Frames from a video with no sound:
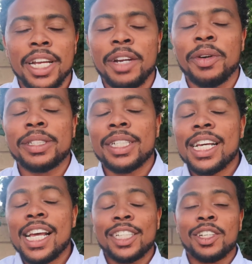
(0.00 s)
Anyway,
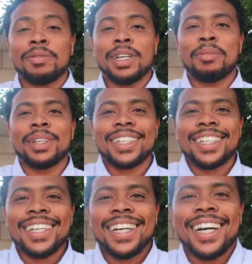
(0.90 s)
that's off topic.
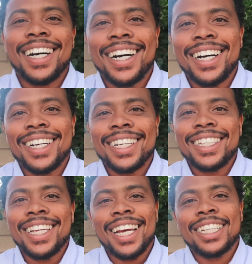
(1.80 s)

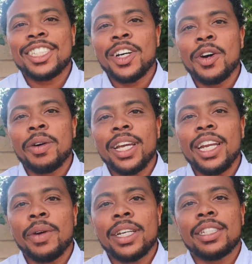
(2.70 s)
Yeah, so
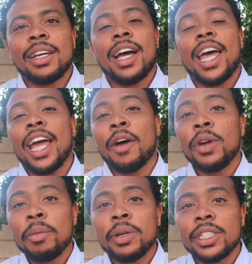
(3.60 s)
anyways, hey, I
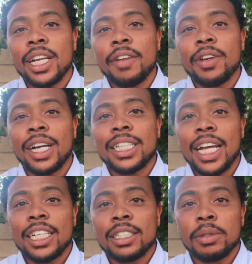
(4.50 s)
really appreciate it if you guys
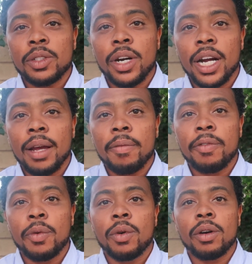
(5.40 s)
like and subscribe
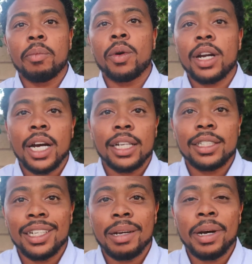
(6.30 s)
for more
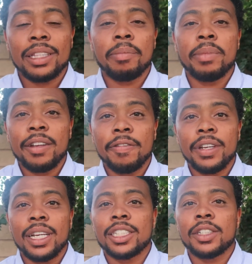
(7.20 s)
content about the
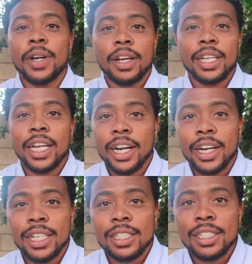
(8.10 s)
Menifee and surrounding
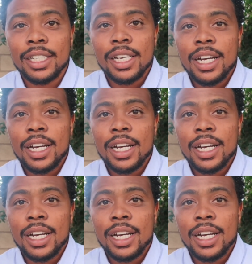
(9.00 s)
areas.